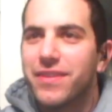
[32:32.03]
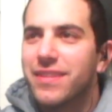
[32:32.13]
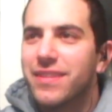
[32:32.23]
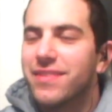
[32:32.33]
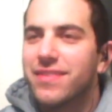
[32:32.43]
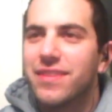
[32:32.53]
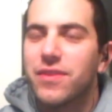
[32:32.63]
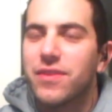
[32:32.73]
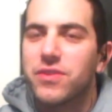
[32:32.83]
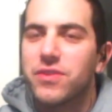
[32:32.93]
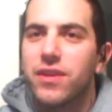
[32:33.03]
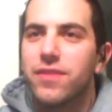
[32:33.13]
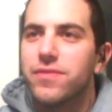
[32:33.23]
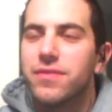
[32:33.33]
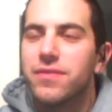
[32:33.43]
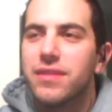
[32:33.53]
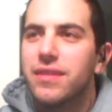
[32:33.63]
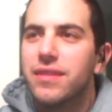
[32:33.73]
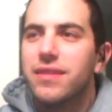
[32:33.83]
or it sits on your shelf, and